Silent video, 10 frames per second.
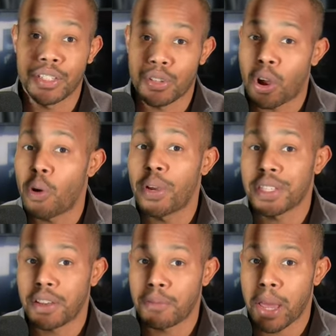to always
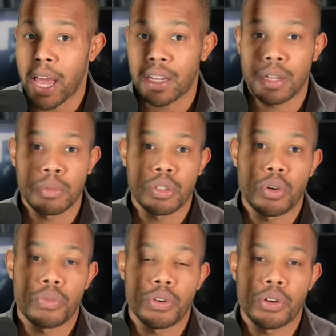have backups. So
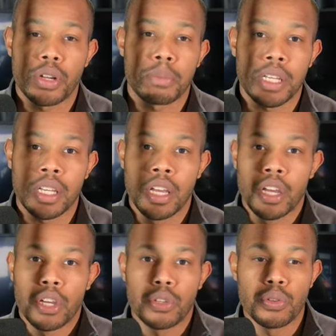if you're going to be
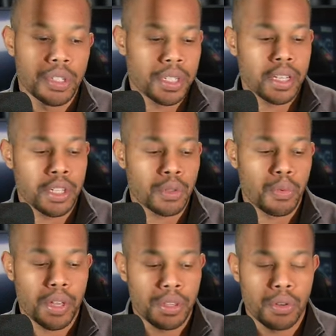using this
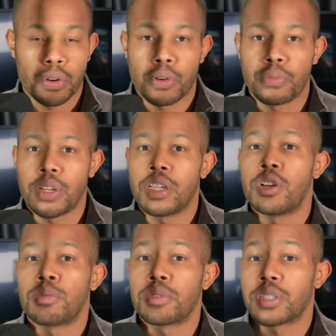with your video
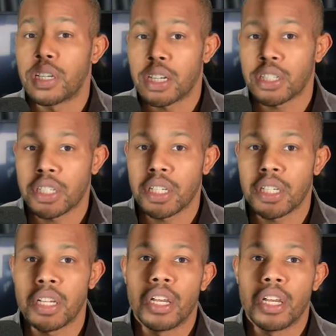production,